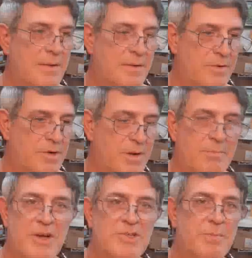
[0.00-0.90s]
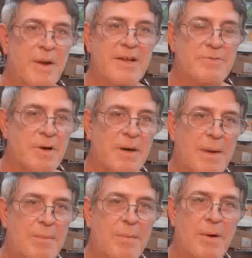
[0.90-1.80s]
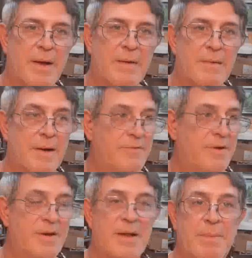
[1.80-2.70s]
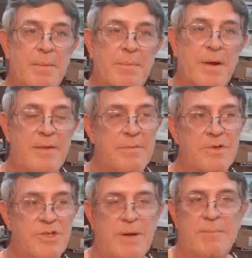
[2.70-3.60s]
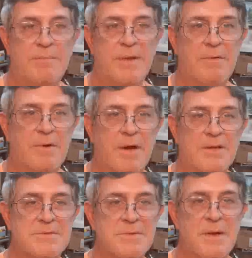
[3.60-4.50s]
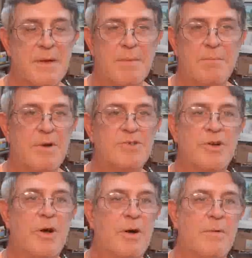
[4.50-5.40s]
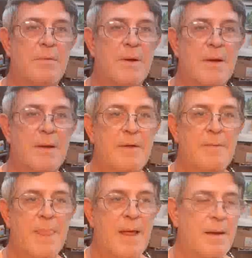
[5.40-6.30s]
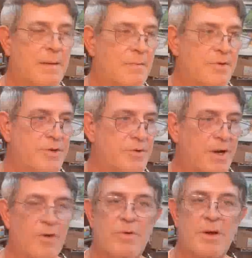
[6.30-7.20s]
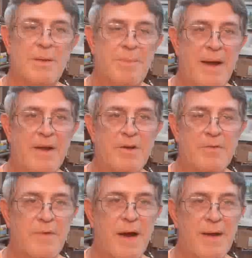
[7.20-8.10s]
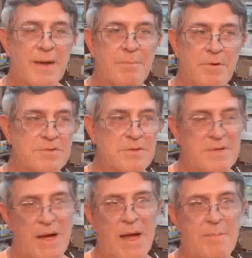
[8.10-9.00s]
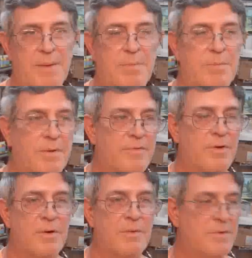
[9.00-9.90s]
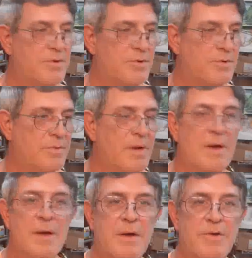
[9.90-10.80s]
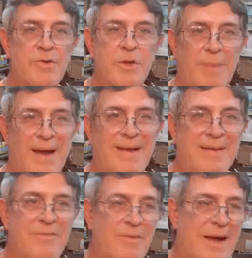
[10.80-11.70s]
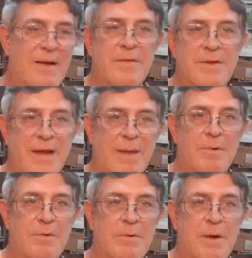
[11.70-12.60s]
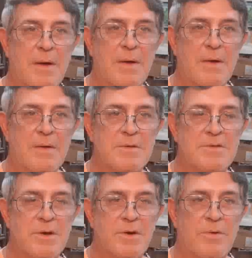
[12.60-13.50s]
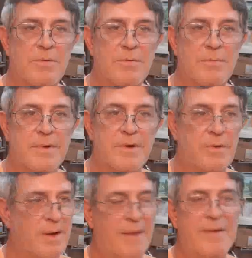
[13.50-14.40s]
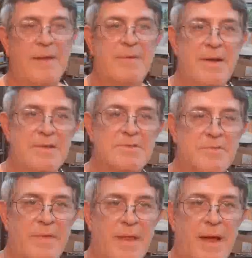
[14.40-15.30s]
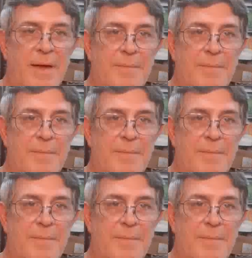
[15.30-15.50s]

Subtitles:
you can mix your paints right on the paper plate. And if you need another paper plate, they're cheap. They don't cost much at all. When you're doing acrylic painting, you'll find that most of the time people prefer to do their painting flat on the table. So you don't even have to have an easel for that.